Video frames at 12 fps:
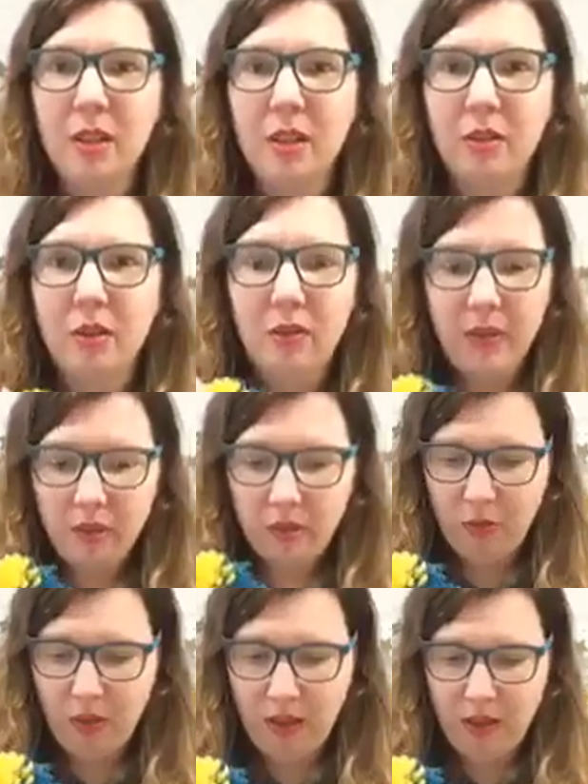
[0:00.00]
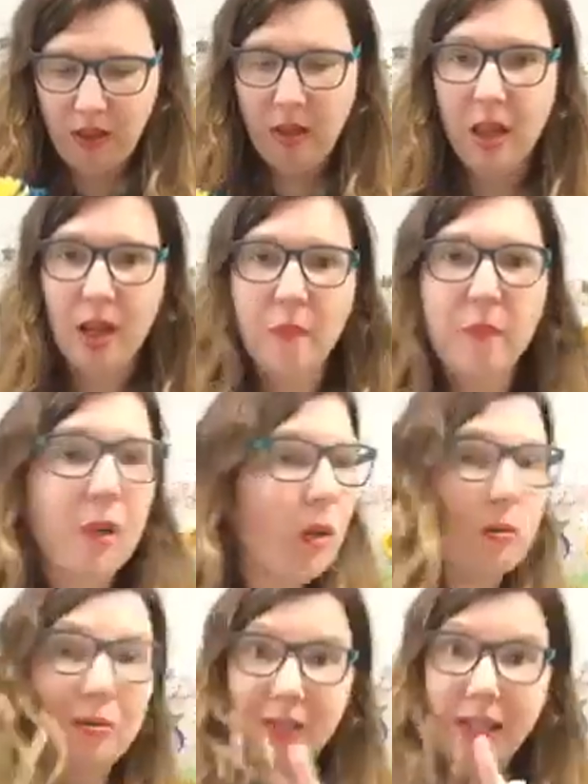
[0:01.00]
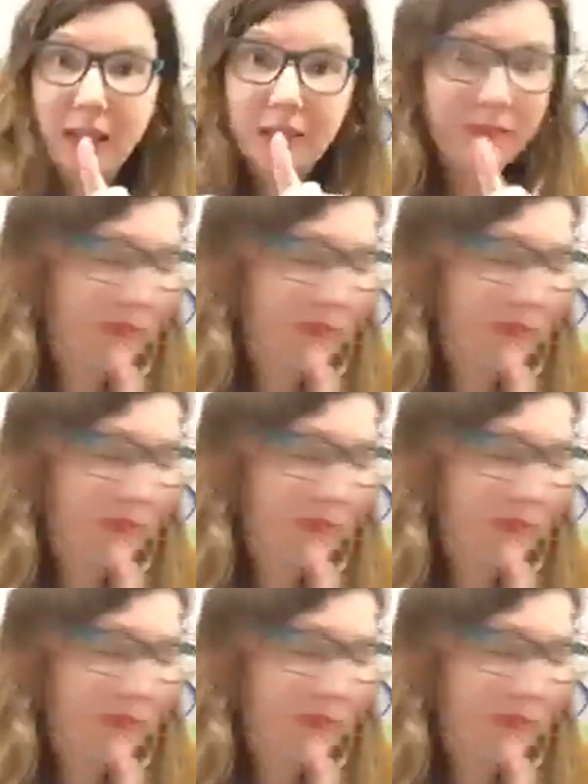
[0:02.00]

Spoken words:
So this one, oh, hang